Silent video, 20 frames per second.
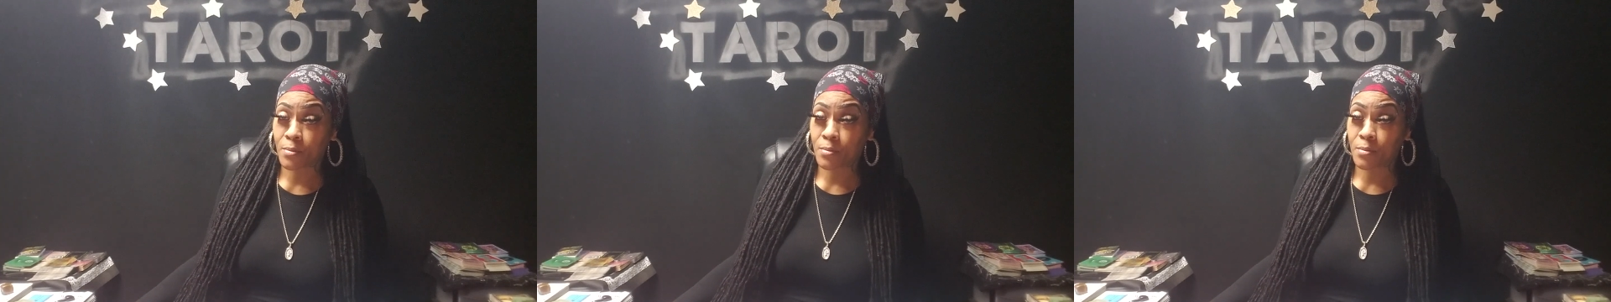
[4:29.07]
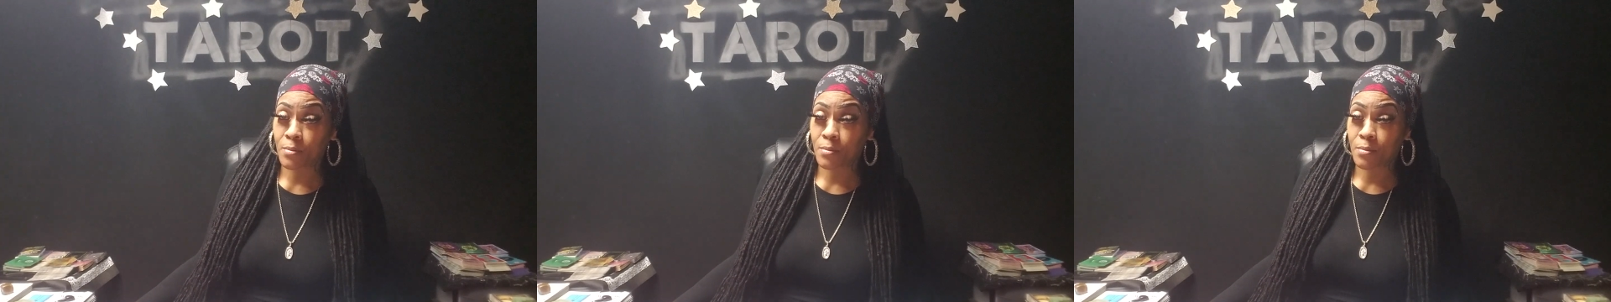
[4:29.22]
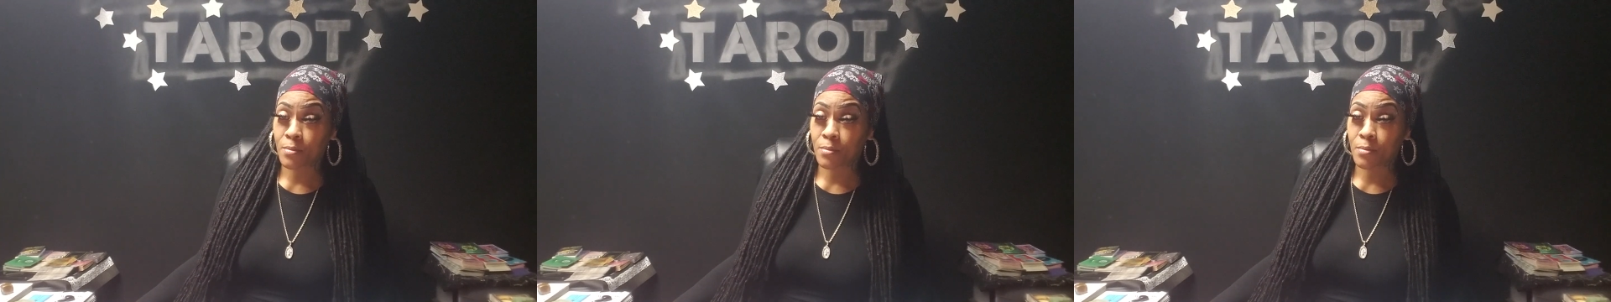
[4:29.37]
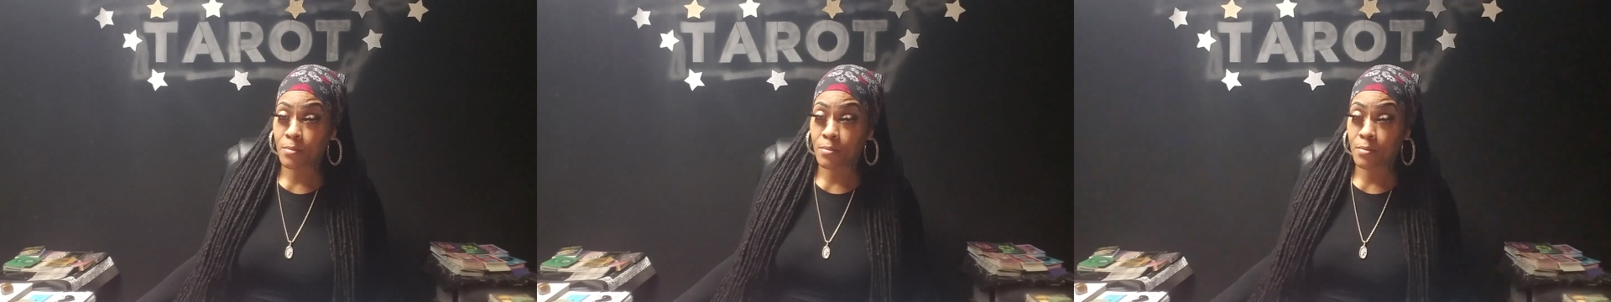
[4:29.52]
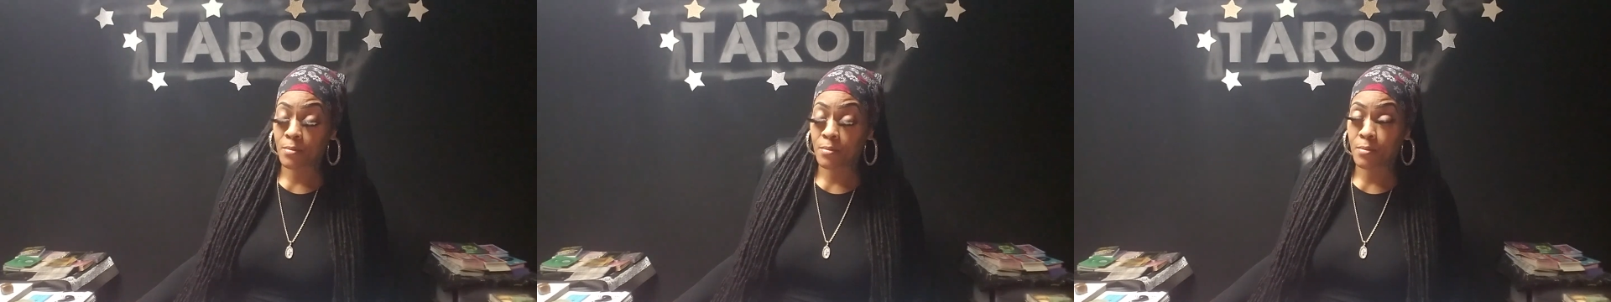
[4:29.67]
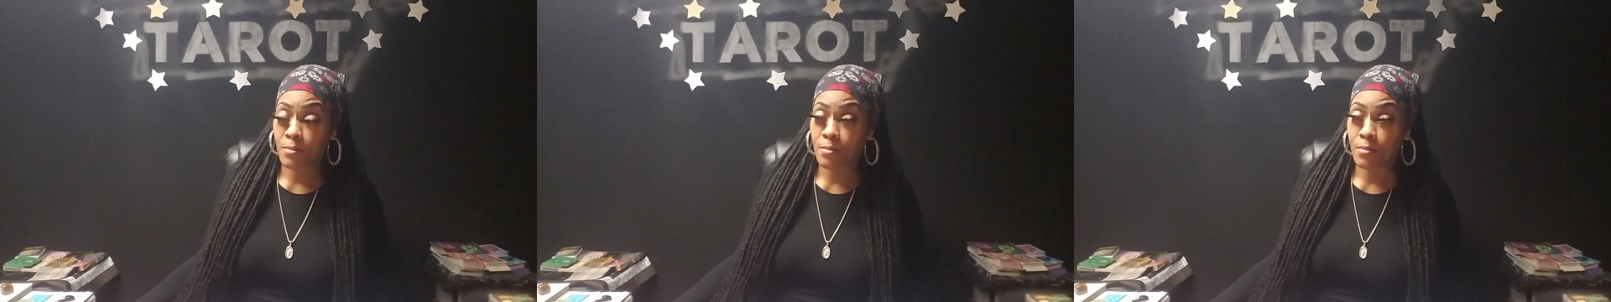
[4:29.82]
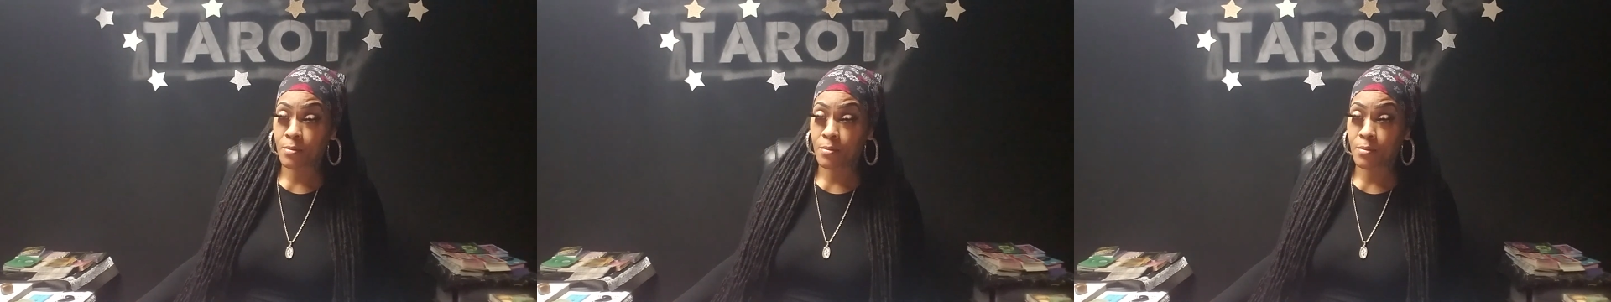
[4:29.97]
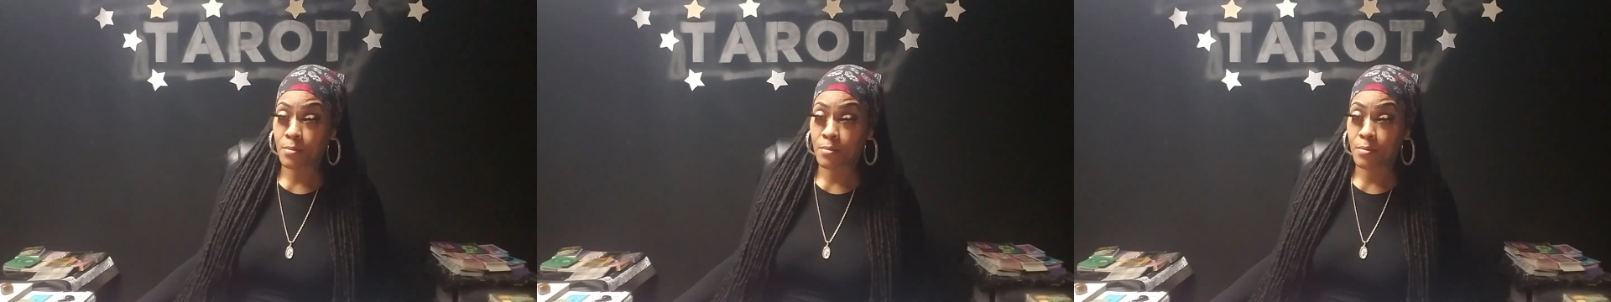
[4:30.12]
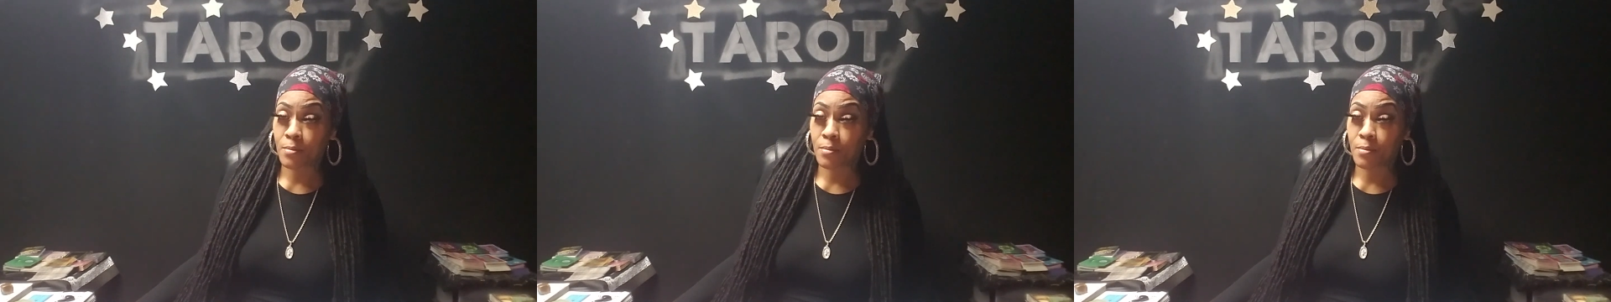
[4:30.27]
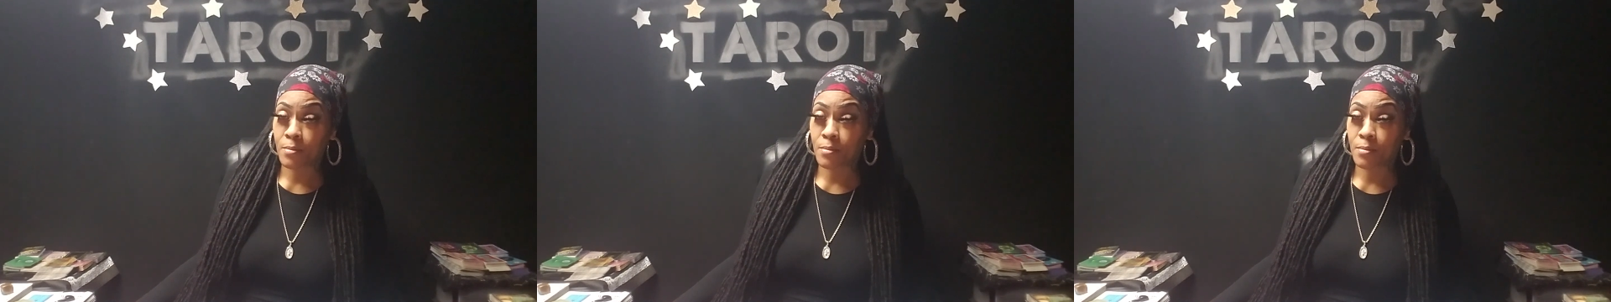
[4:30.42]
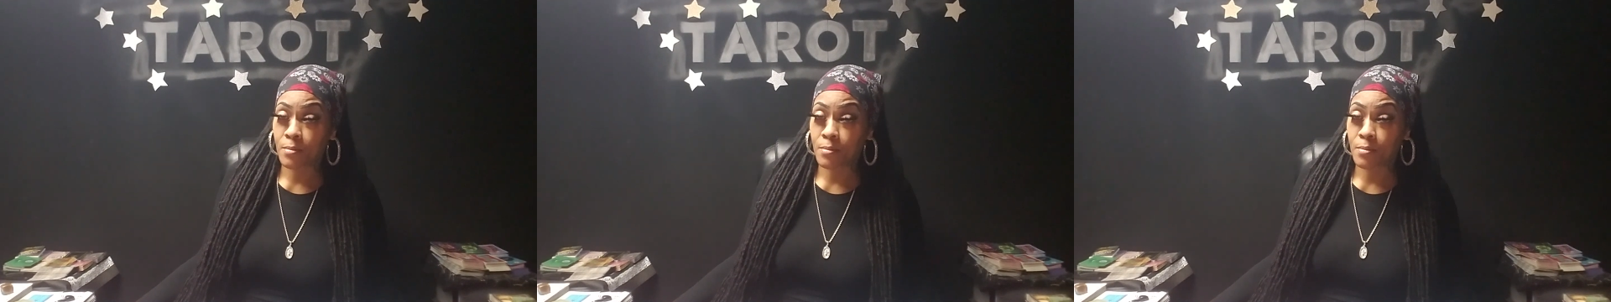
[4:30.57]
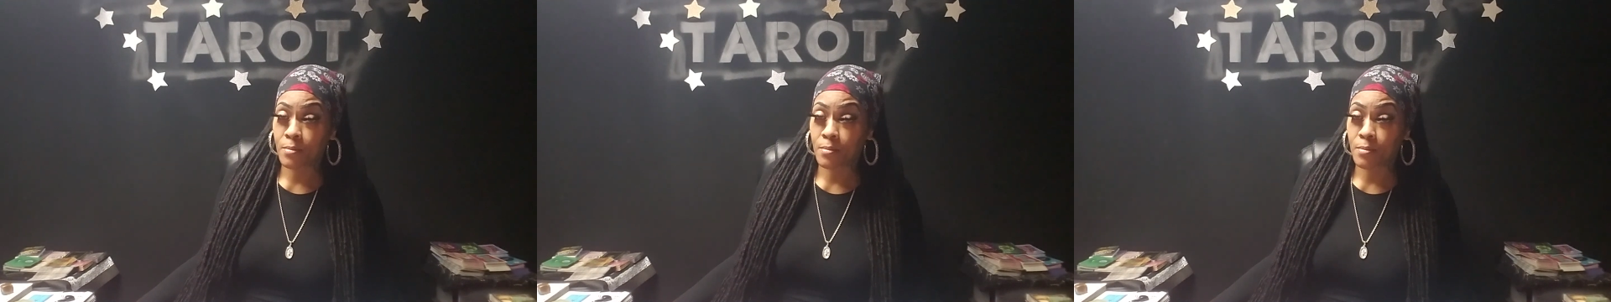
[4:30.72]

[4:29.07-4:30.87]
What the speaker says: Nothing is said.